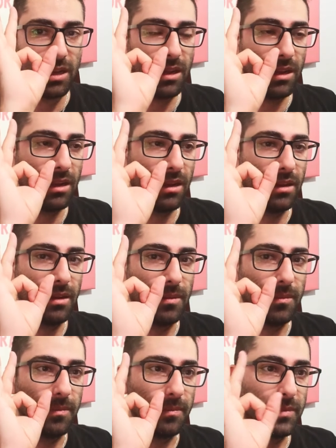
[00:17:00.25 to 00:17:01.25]

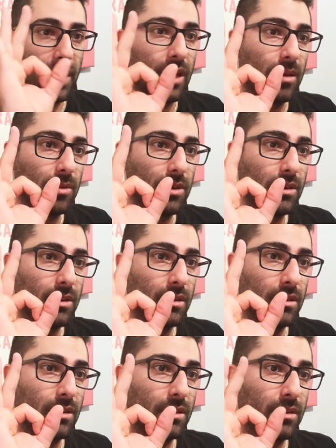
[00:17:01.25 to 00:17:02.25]

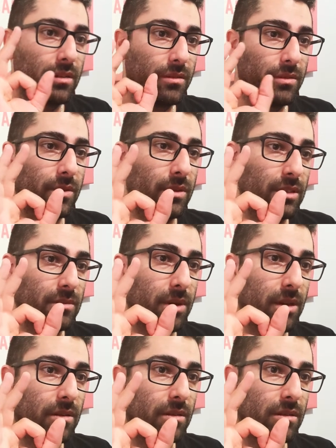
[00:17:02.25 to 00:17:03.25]
diameter for the
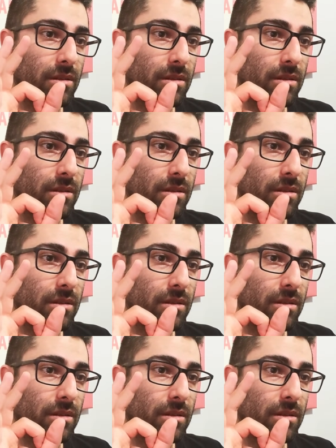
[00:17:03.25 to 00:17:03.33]
spout.